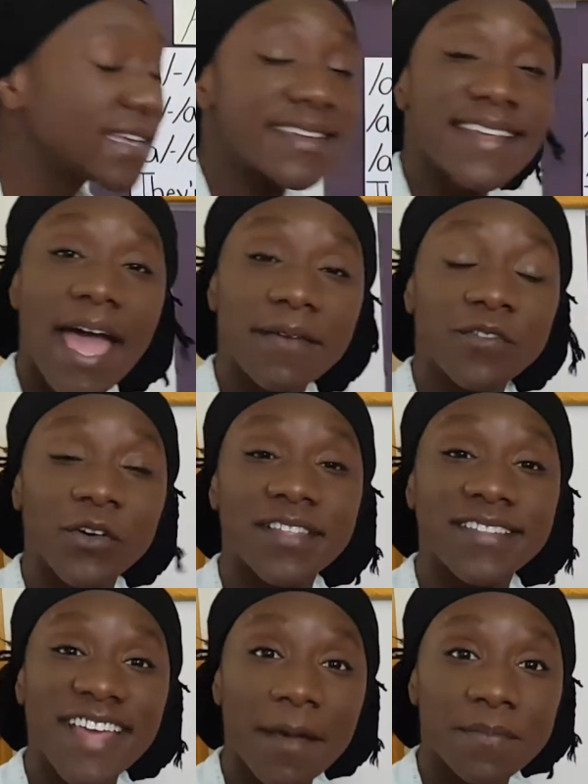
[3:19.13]
Time for
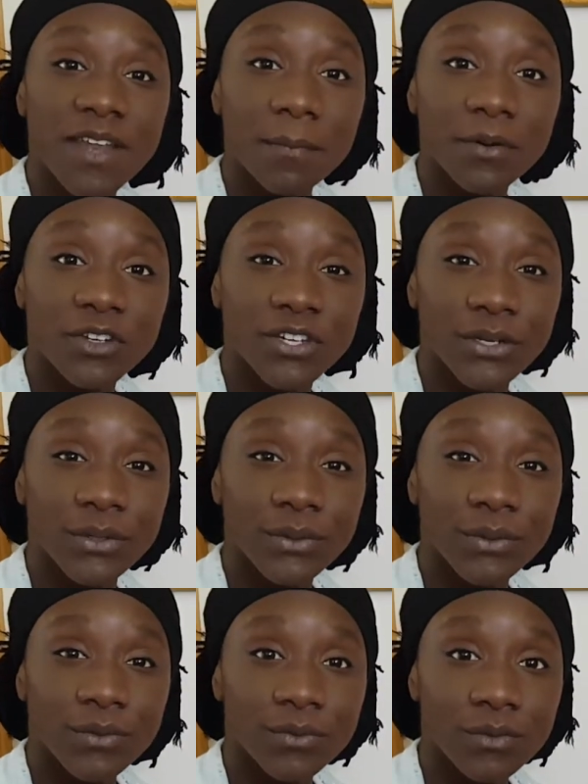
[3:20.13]
step number 2.
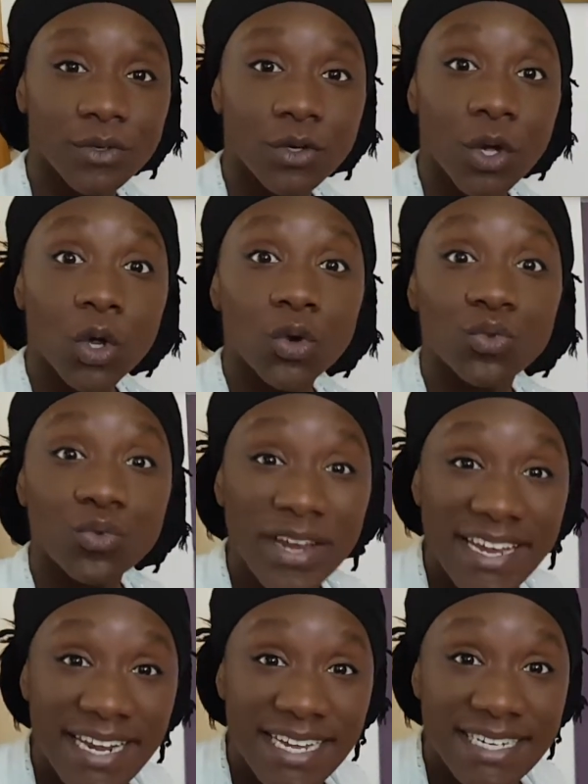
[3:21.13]

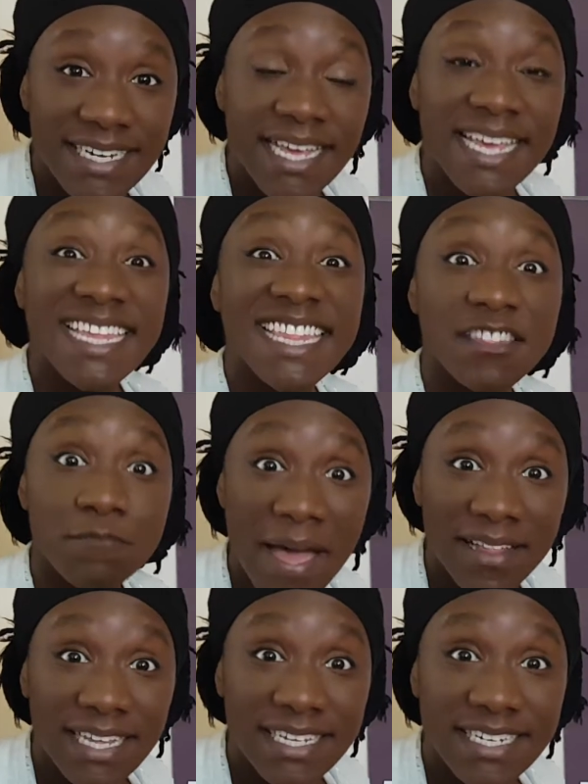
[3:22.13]
Read it,
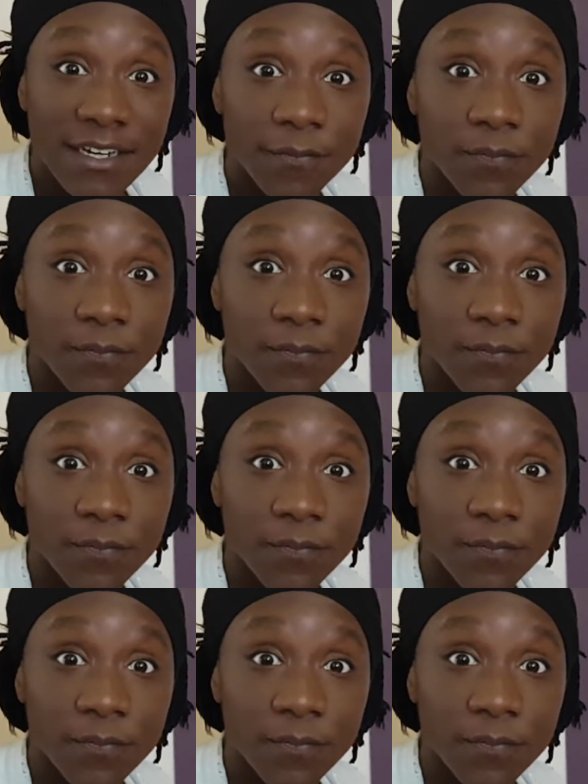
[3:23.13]
spell it.